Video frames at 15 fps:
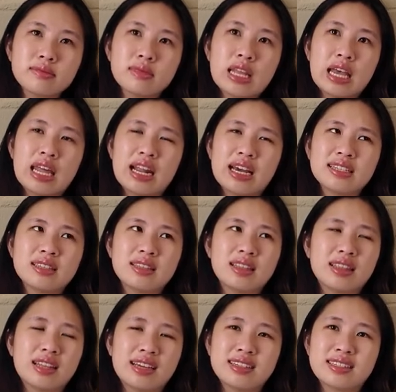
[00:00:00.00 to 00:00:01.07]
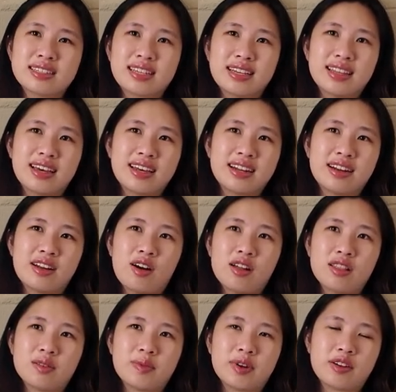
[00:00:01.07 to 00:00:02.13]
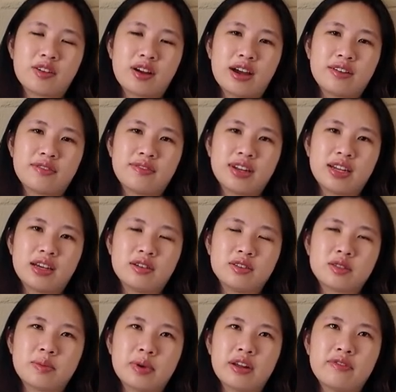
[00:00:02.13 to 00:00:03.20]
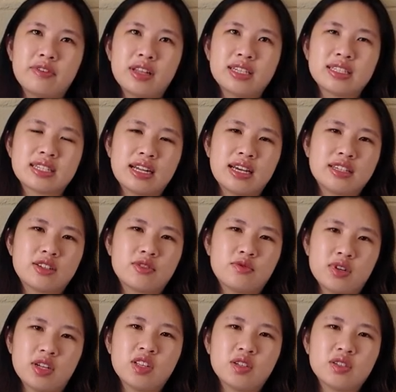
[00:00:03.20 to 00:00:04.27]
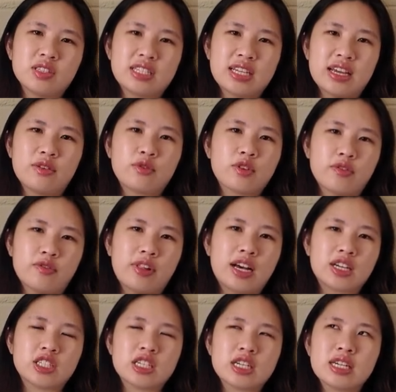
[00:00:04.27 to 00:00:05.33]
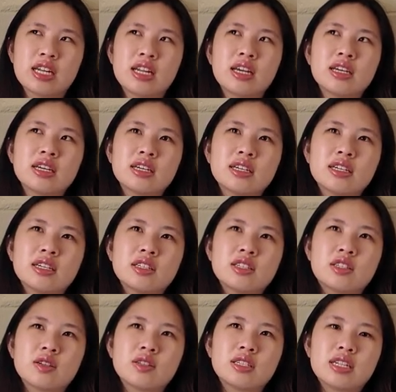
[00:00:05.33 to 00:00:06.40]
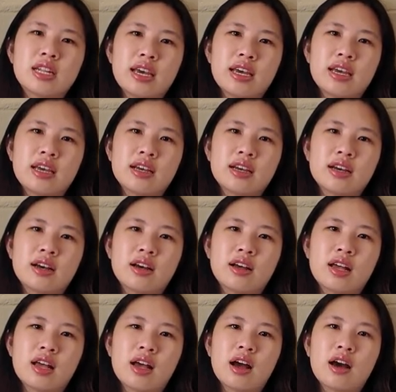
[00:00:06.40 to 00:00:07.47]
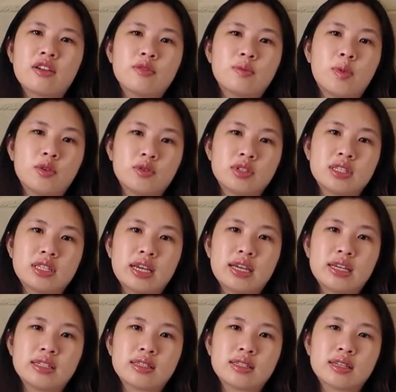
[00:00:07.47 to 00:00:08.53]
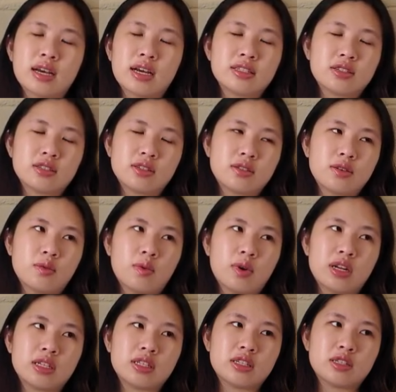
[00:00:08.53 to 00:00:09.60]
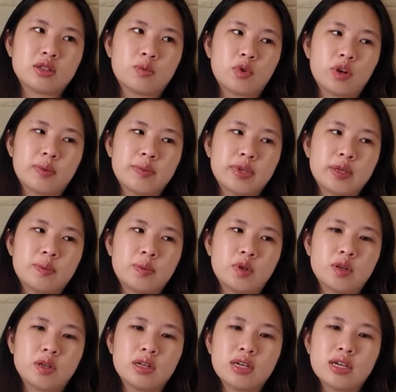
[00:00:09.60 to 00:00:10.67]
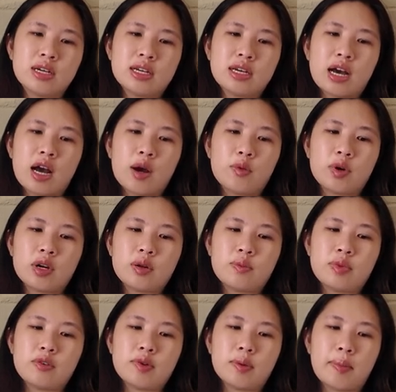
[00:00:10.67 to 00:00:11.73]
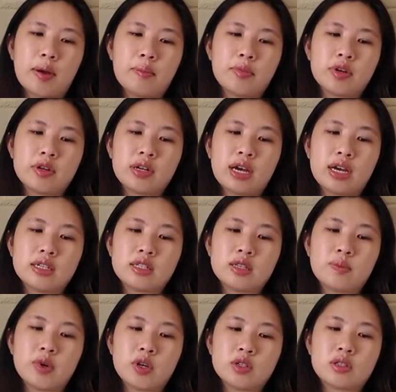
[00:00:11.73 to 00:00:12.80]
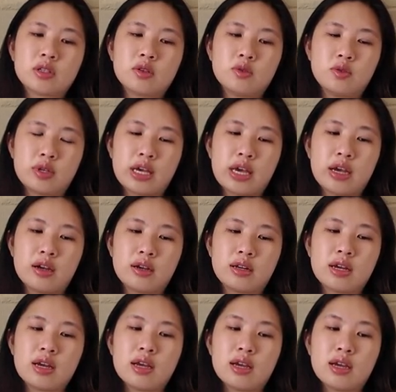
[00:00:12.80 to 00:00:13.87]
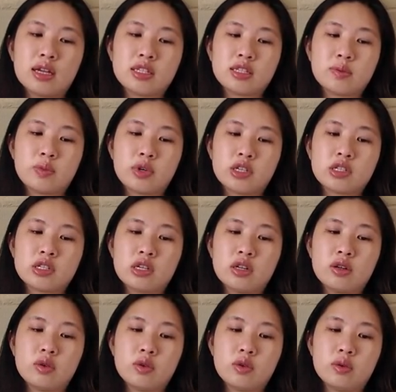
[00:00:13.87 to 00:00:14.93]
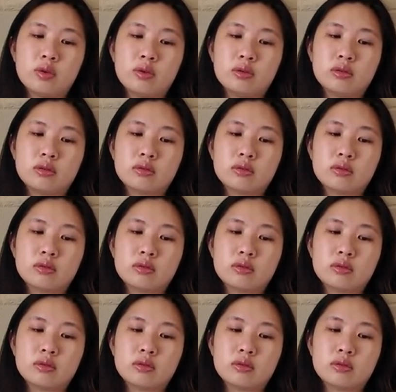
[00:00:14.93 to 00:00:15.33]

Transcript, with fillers: And I like say that in all of my crying videos, but I feel like today's a real day of reflection. So today, out of most days, I just don't want to disappoint people. I want to be remembered as the person who cared, as the person who